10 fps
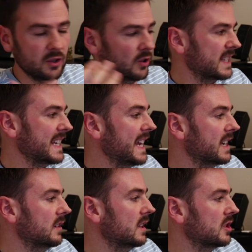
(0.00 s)
another
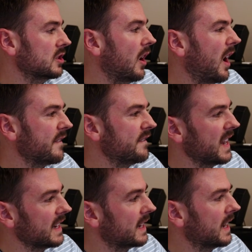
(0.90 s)
take on this shot. I
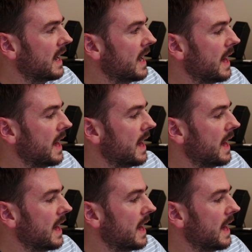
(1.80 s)
think